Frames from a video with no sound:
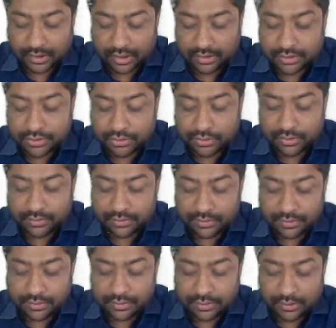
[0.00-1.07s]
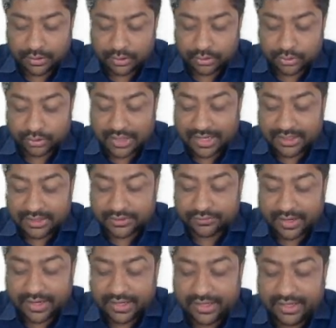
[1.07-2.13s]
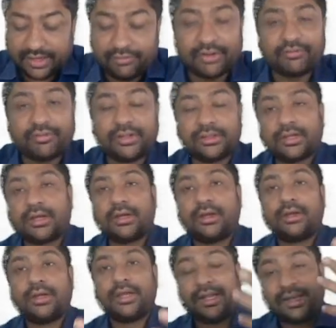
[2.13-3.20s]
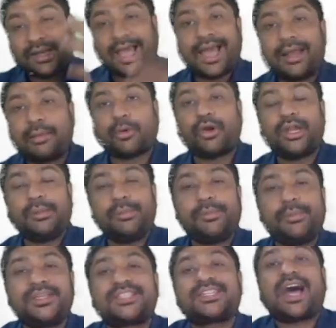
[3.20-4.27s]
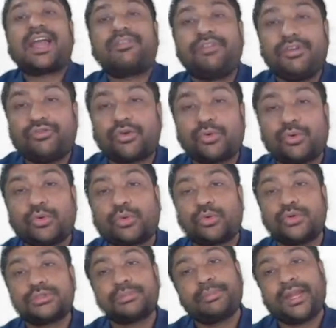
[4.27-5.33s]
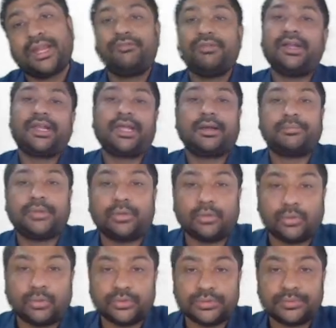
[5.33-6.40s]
Understood? So that is why even when the entire body may be starving for glucose, brain will take up the glucose.